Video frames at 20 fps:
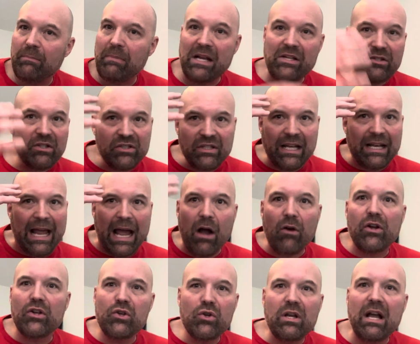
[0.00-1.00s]
basically saying, how
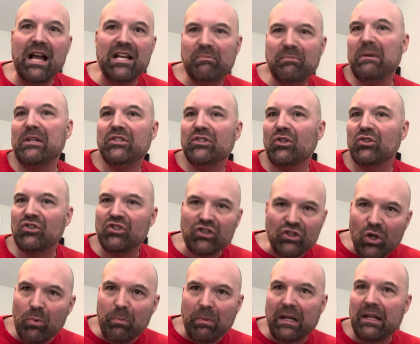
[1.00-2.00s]
can you guys be so
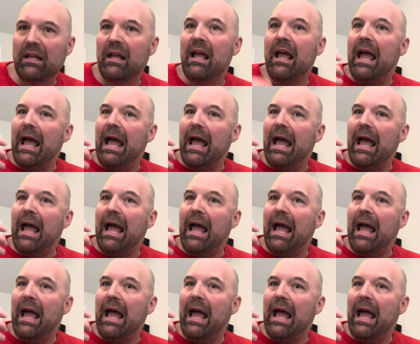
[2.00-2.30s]
stupid?